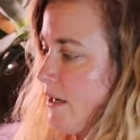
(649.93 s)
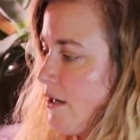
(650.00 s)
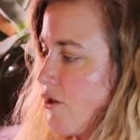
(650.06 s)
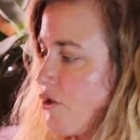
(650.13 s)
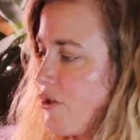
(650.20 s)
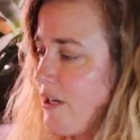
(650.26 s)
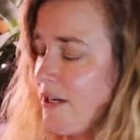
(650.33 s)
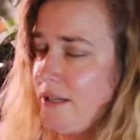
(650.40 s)

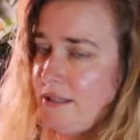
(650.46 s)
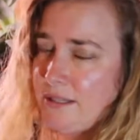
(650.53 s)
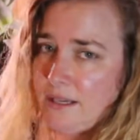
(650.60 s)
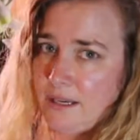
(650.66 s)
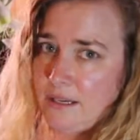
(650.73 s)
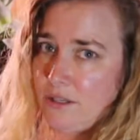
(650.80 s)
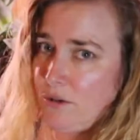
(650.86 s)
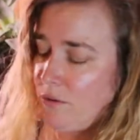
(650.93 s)
sheet,
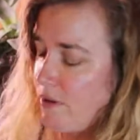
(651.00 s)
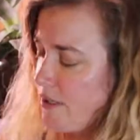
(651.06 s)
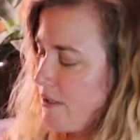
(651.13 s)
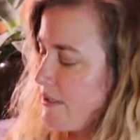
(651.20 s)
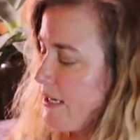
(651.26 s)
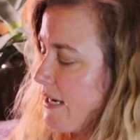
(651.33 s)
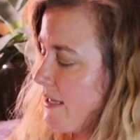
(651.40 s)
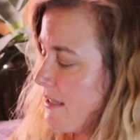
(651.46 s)
and you can
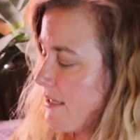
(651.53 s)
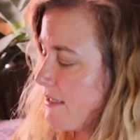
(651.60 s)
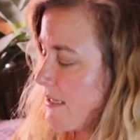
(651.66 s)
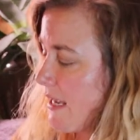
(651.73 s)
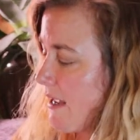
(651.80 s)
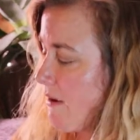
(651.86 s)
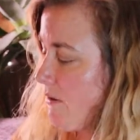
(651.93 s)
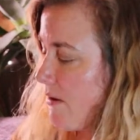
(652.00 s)
take this
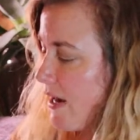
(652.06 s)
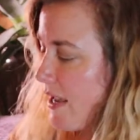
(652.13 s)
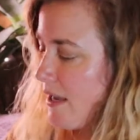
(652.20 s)
out